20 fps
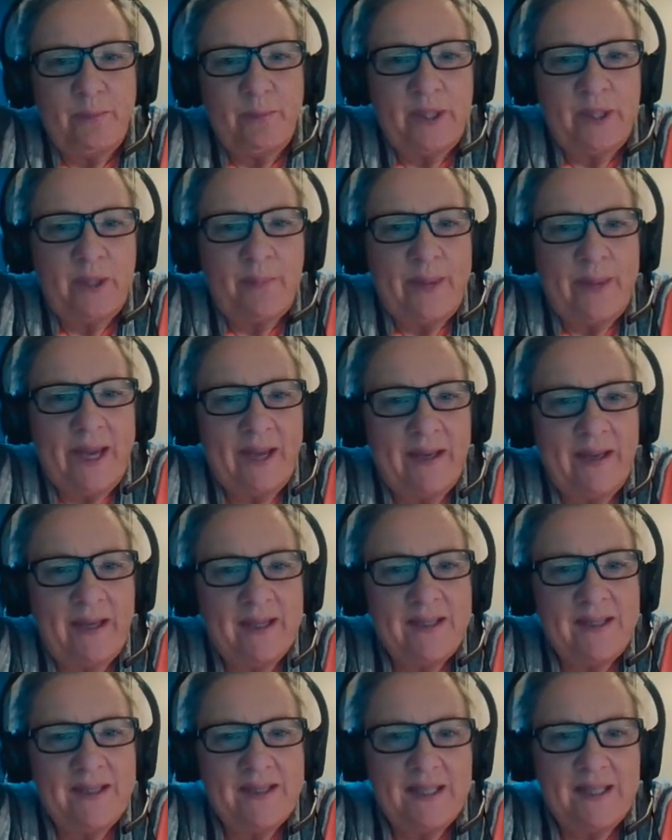bit about
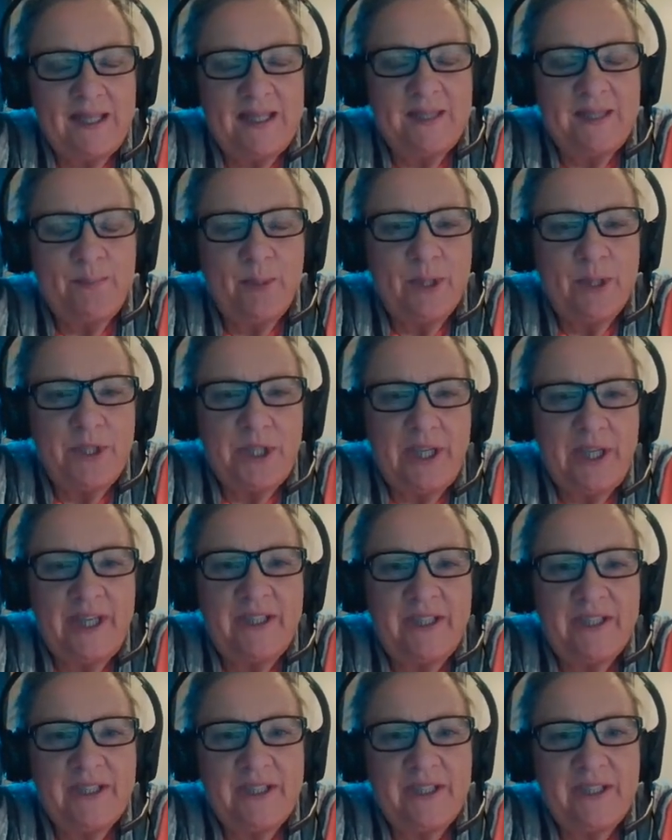a disease
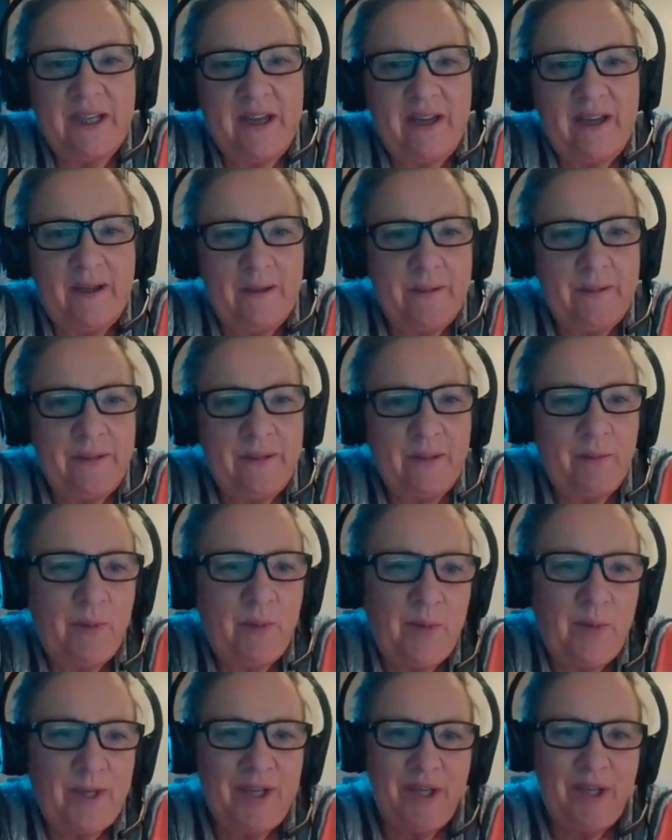project uh, that we're
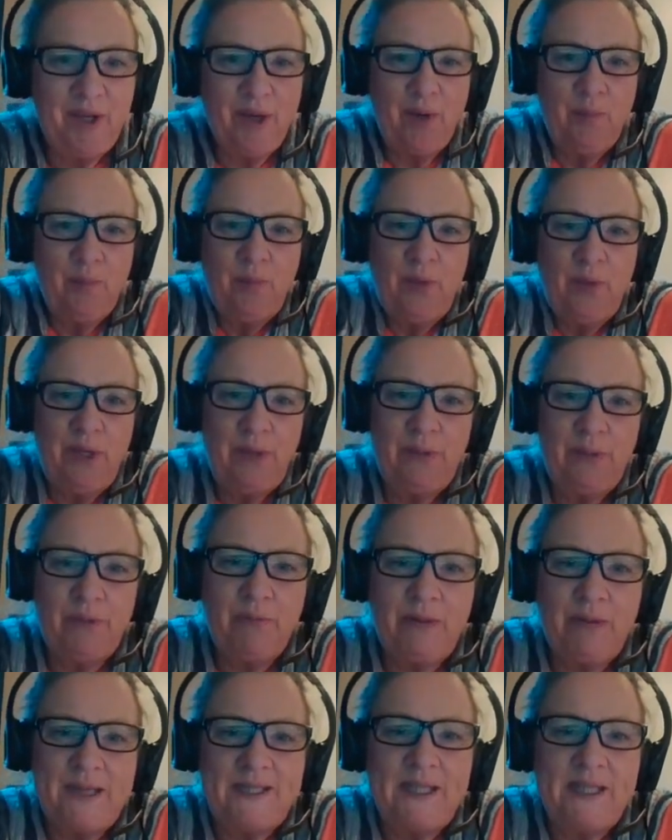working on with
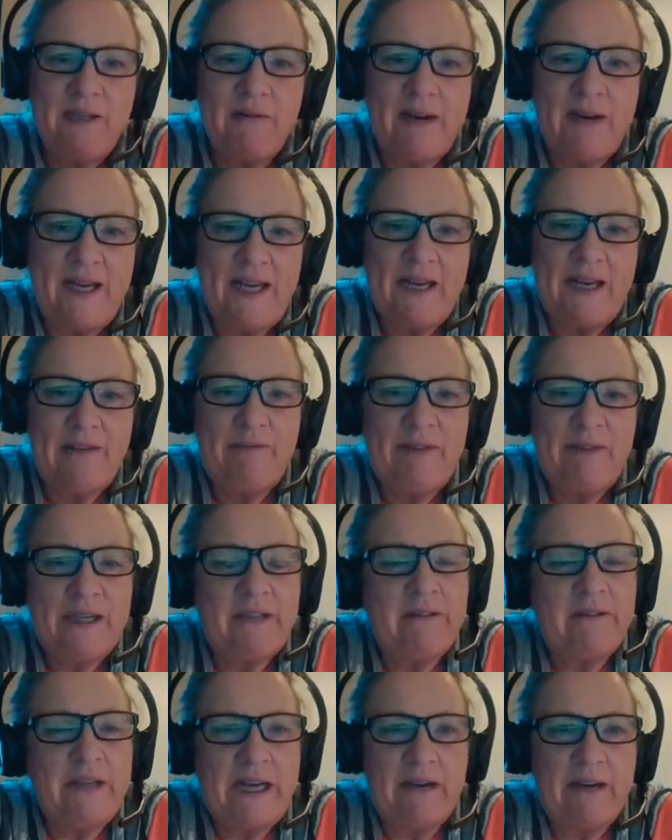racing greyhound
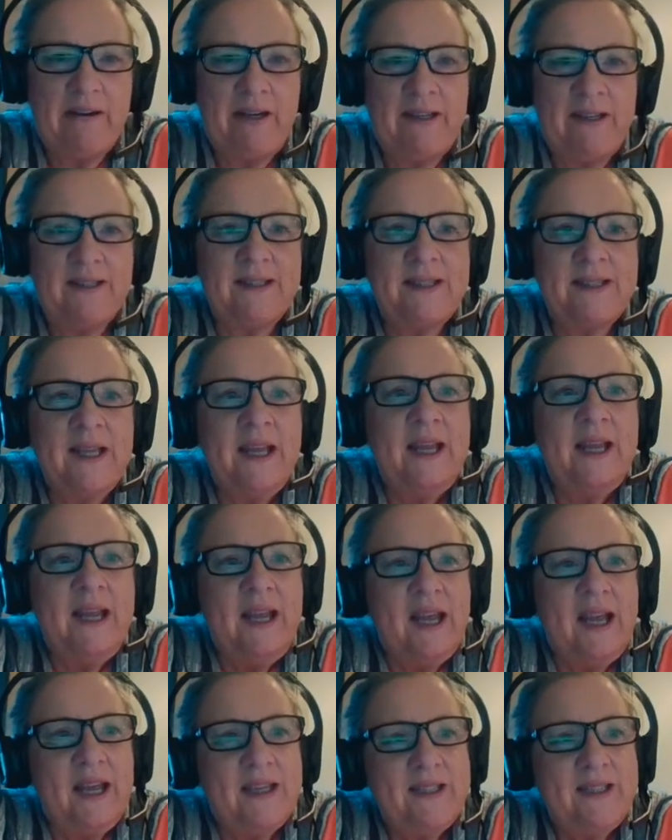veterinarians.
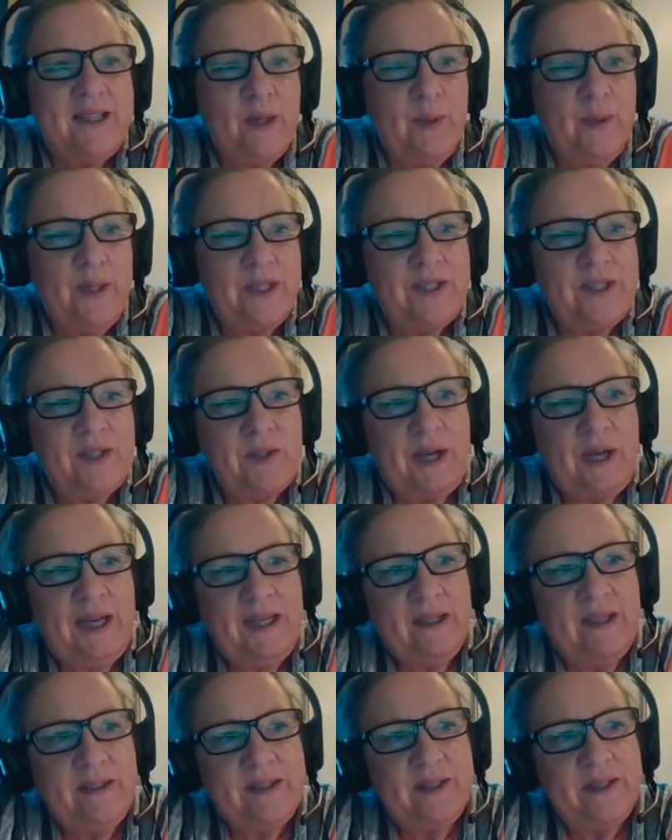And so in
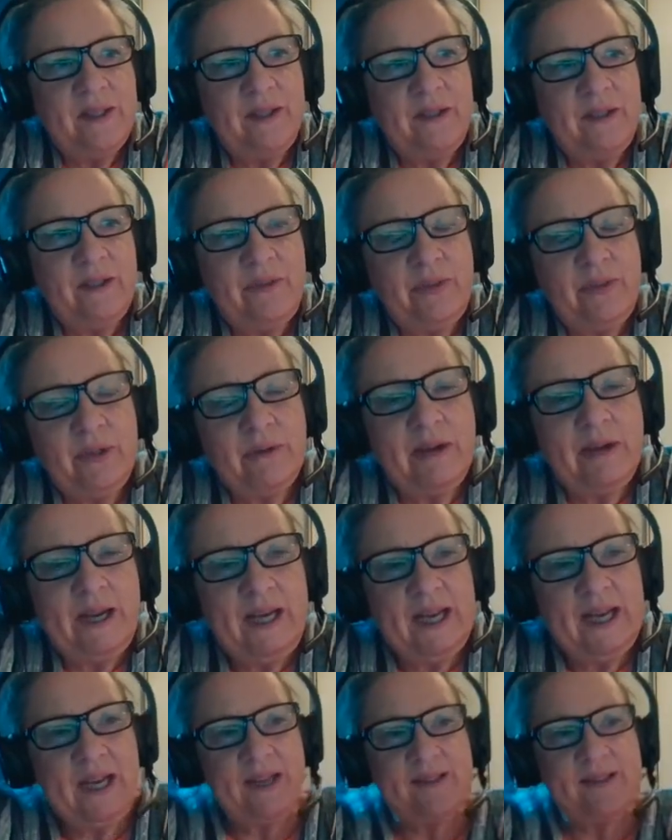Australia, certain of the
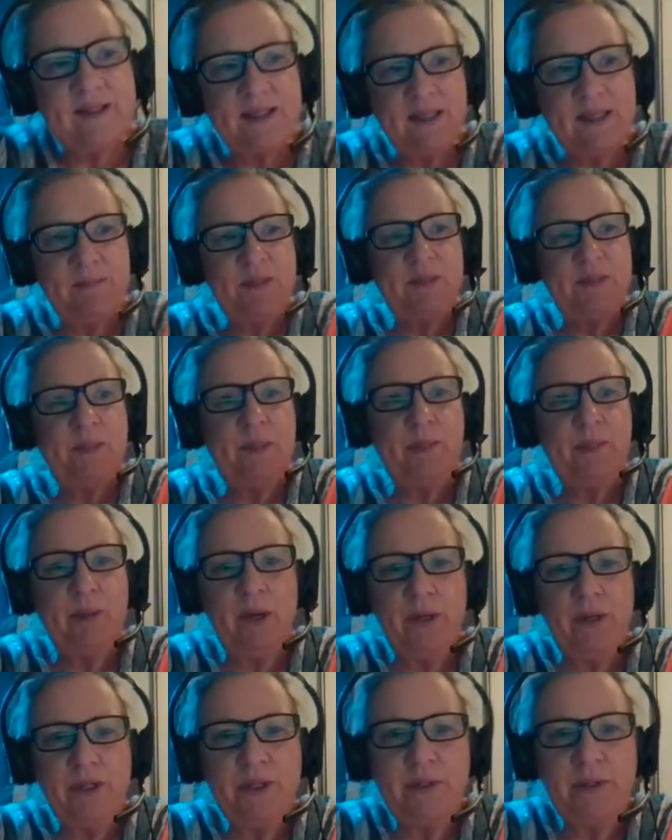greyhounds seem to be
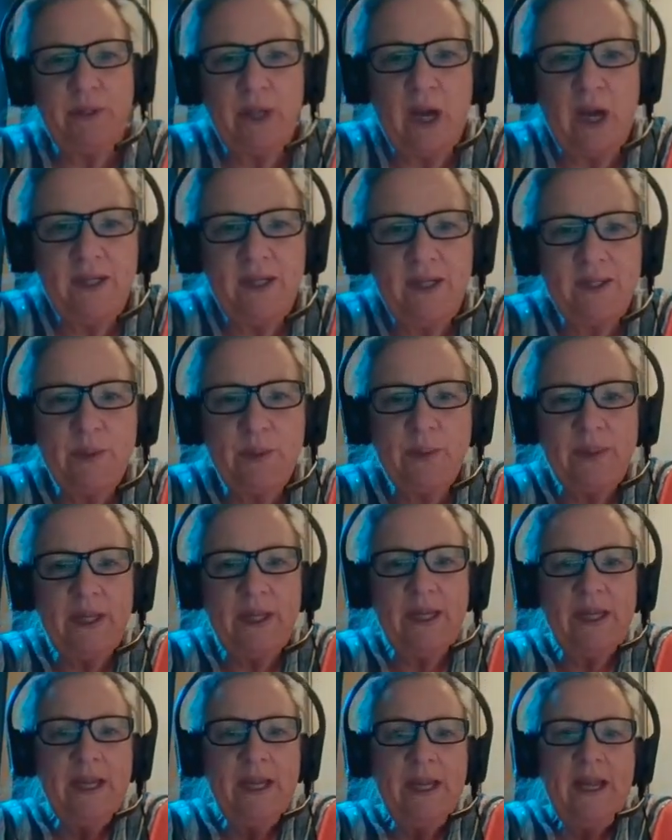prone to an eye
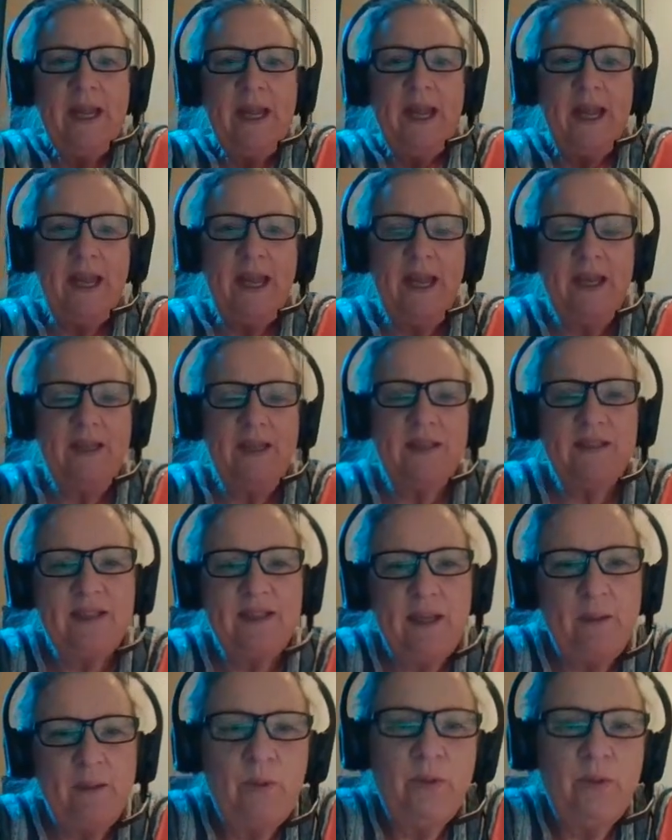disorder. And
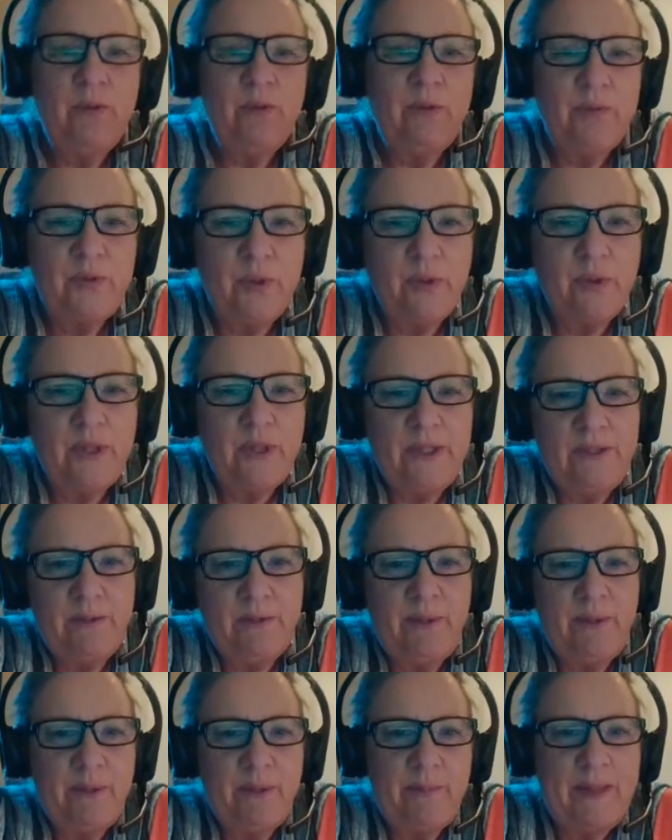uh, we'll talk a little
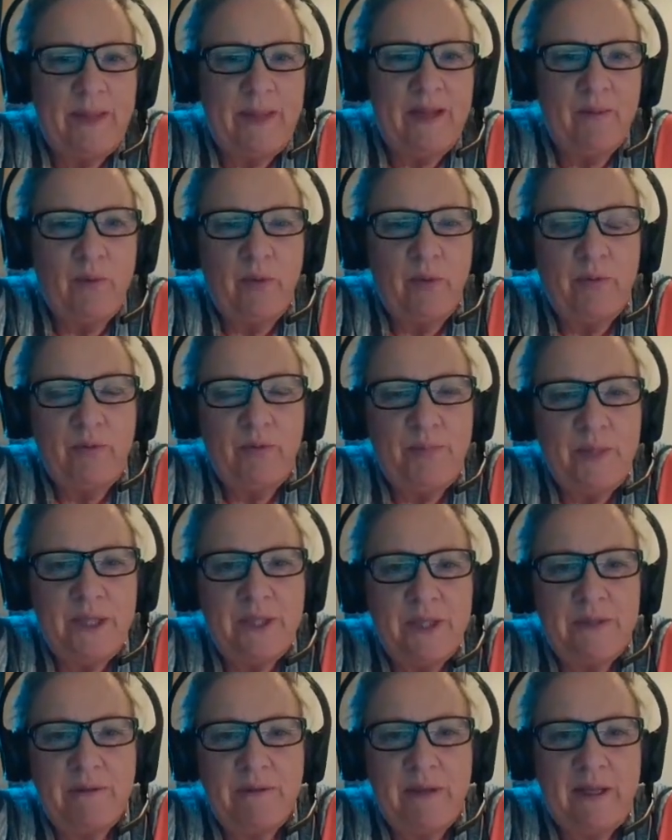bit about what we've
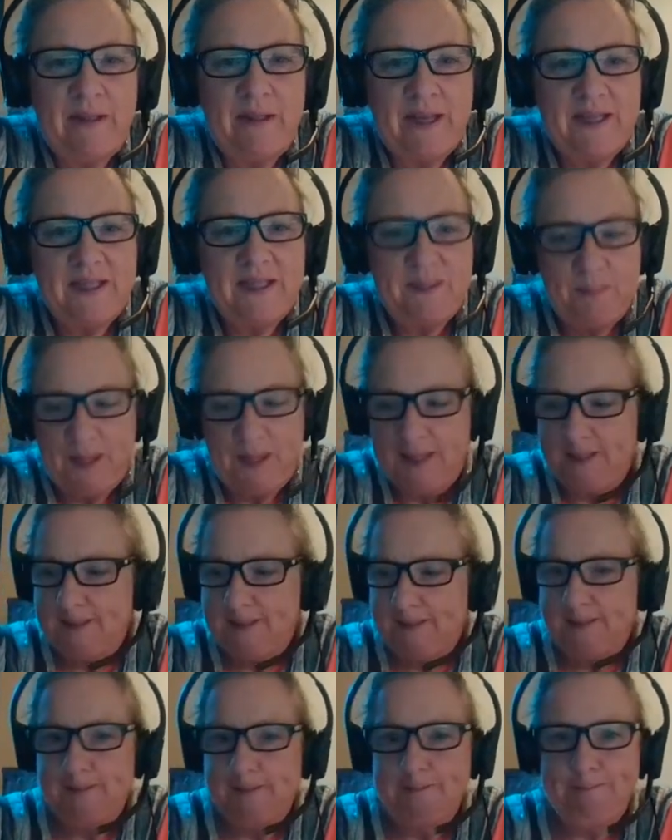been doing in that
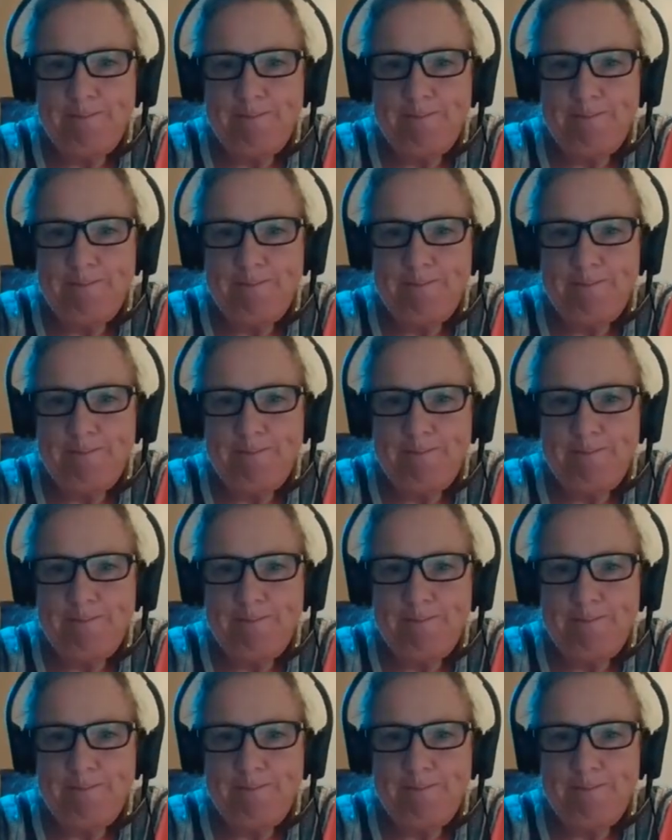space.